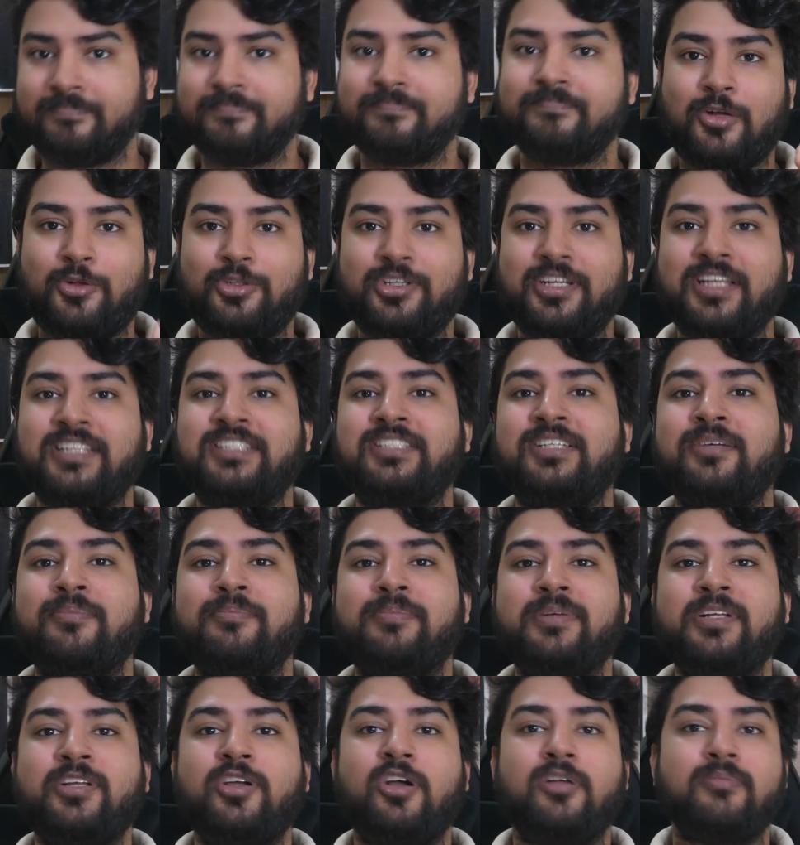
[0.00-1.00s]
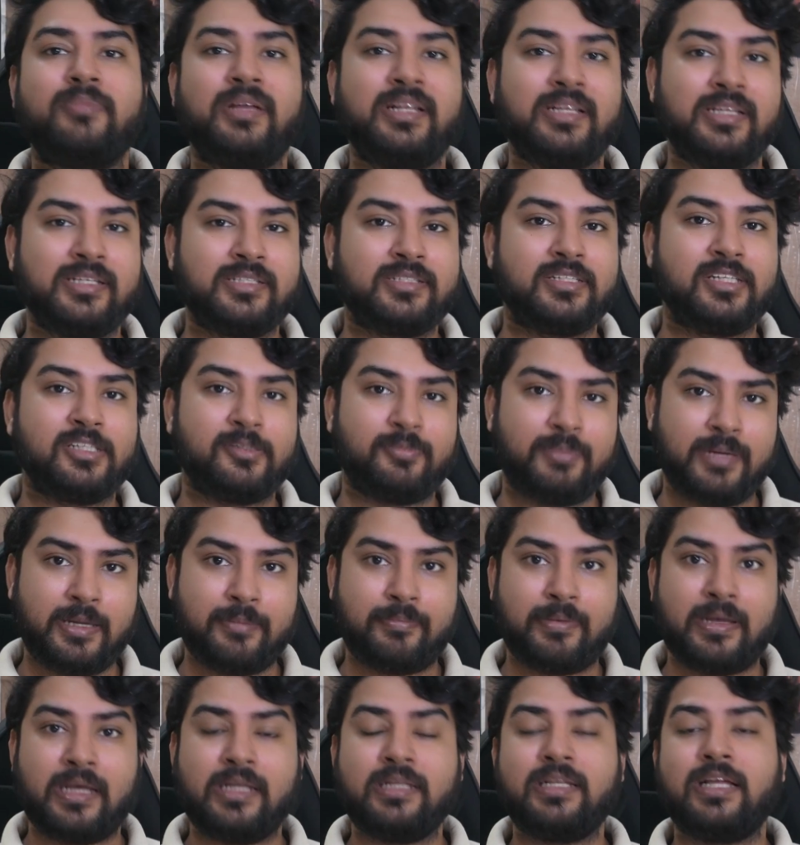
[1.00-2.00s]
Now, the next company on my list is
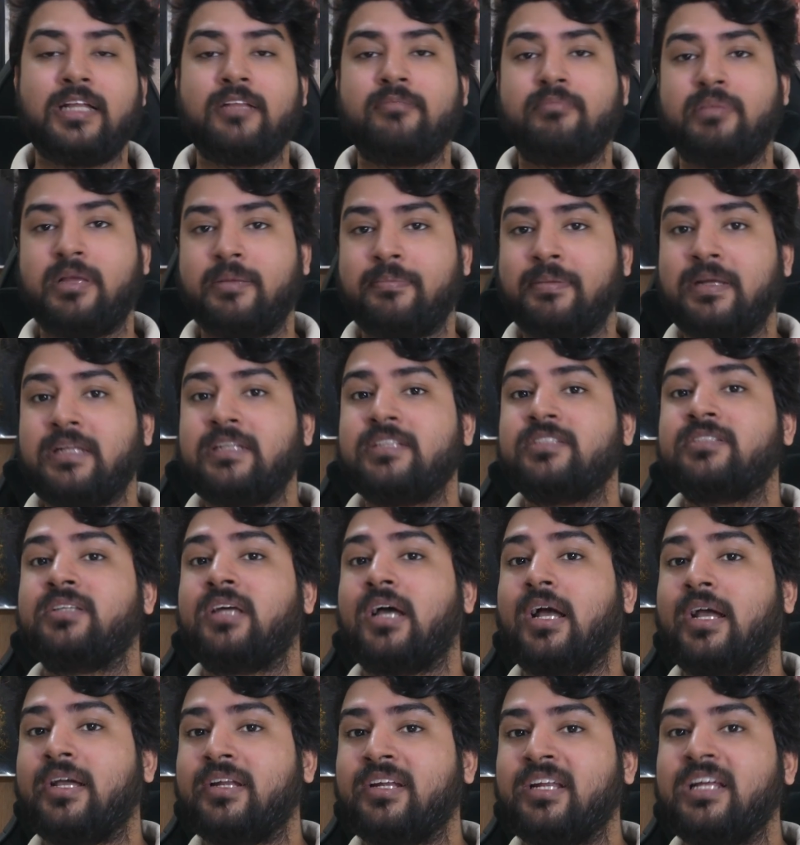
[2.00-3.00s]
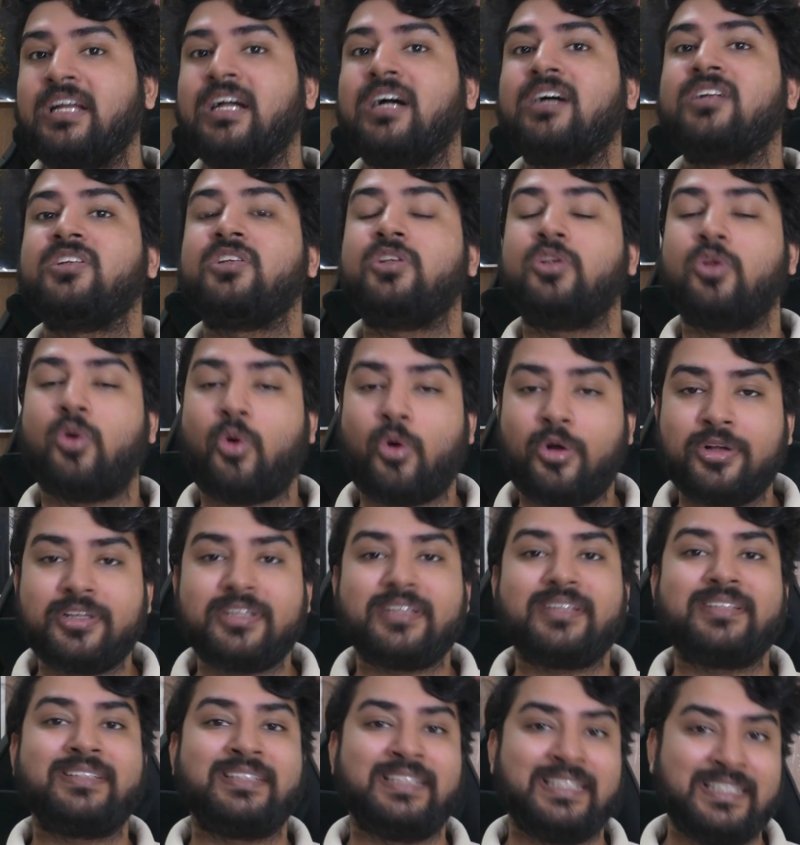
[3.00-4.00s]
PayPal, and PayPal is hiring a lot
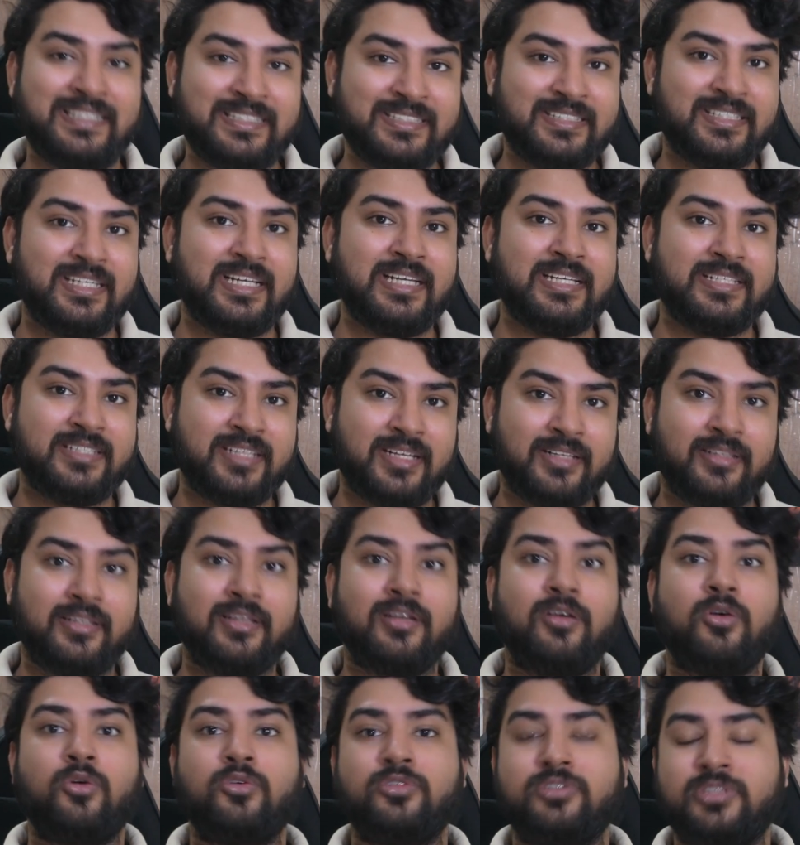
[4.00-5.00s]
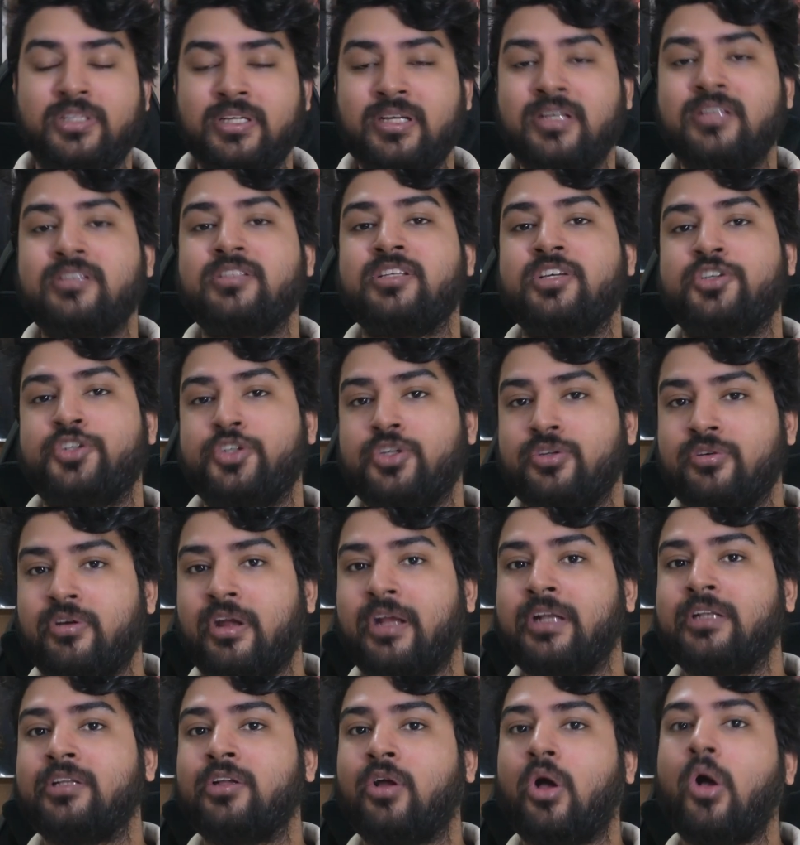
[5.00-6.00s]
these days, and they're hosting a session
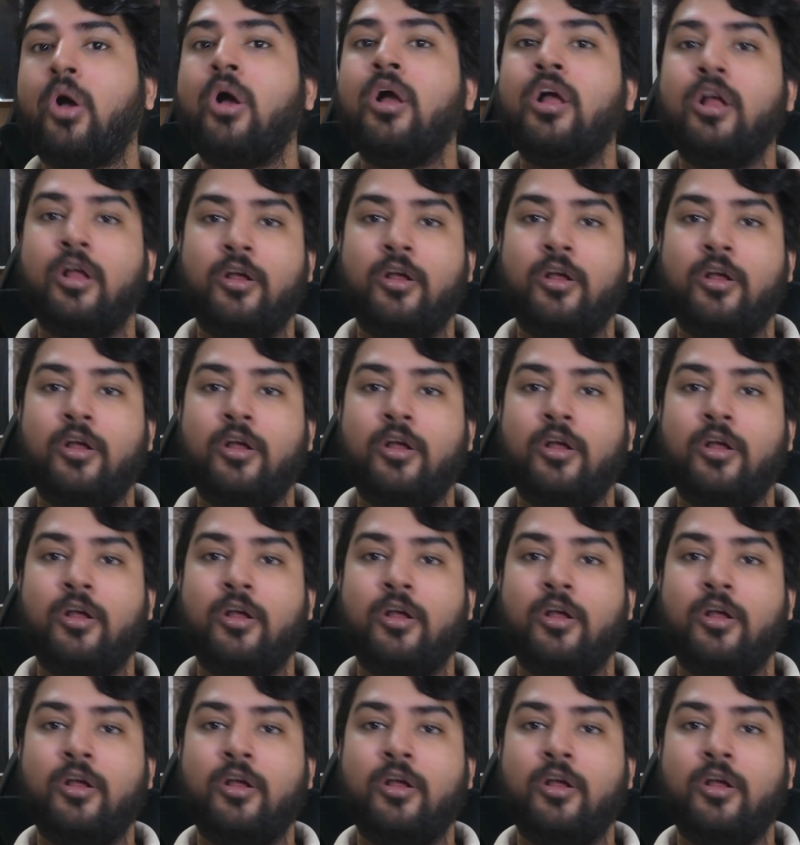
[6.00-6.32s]
right now